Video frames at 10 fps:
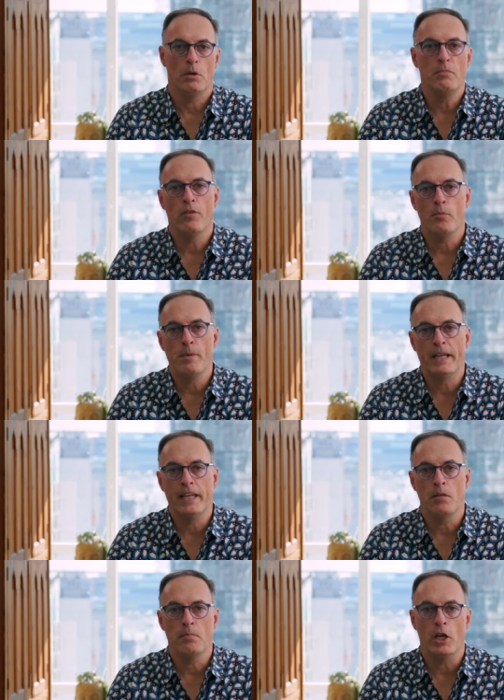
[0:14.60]
But before we
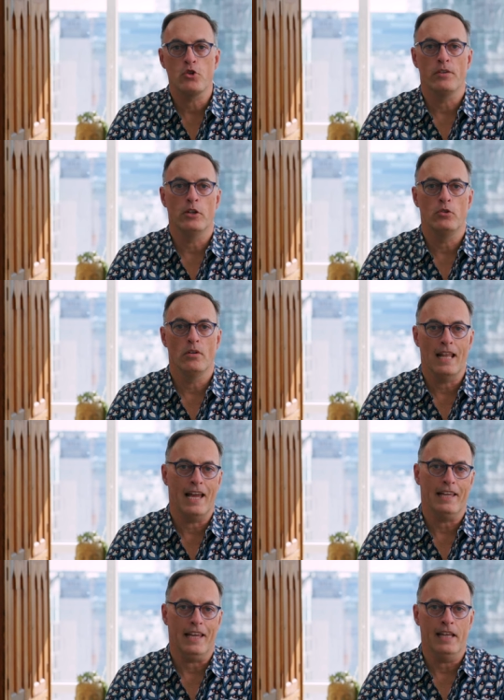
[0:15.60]
begin, make sure that you
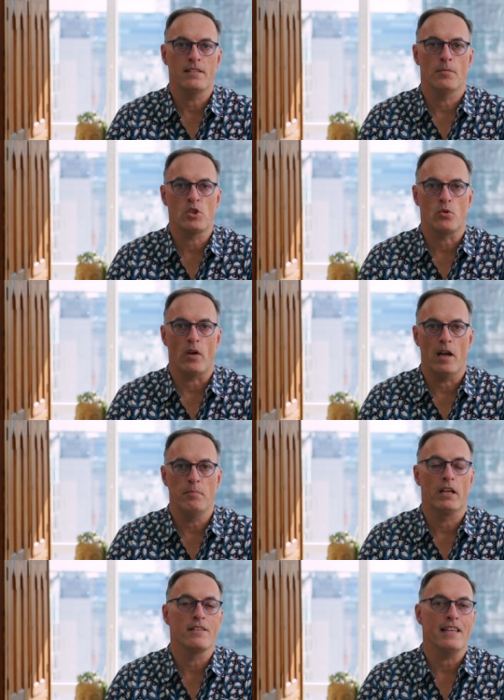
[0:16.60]
like and subscribe
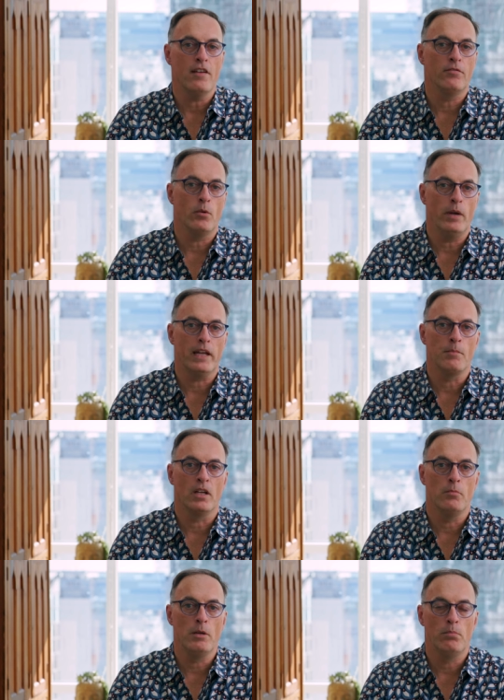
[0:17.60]
because every week I'm
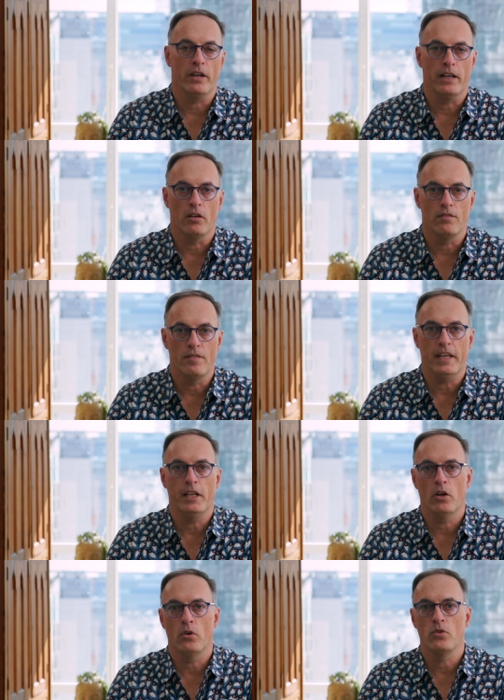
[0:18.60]
going to be putting out
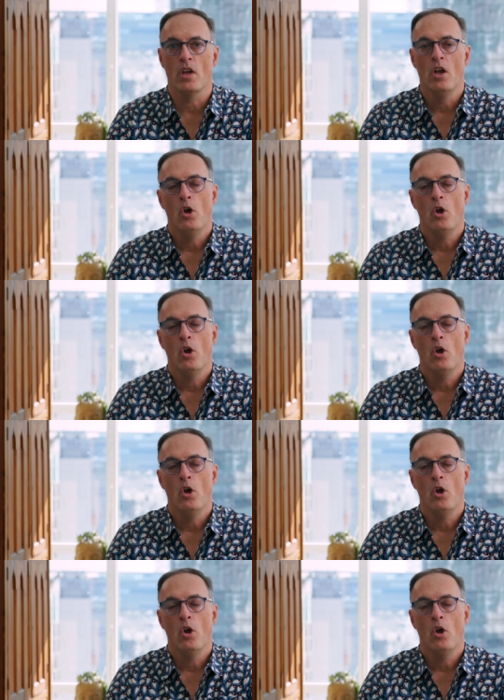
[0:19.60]
videos